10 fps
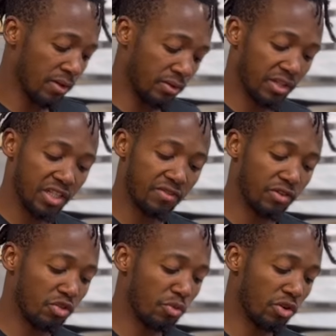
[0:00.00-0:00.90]
So this is for
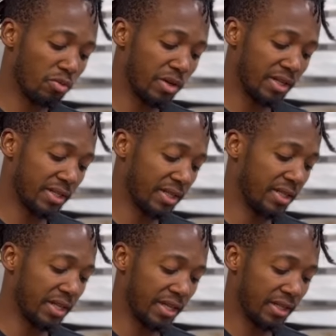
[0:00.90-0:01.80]
tomorrow, my
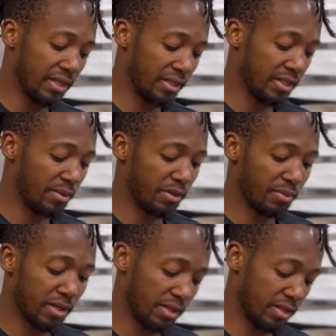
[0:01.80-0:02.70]
Saturday cinnamon
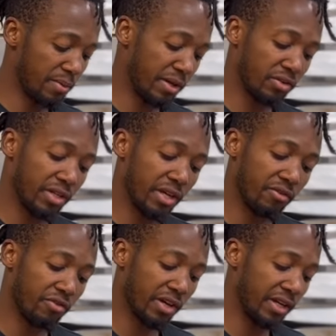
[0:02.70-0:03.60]
buns. I'll make today on
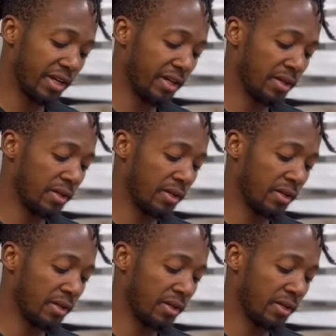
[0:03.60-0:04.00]
Friday.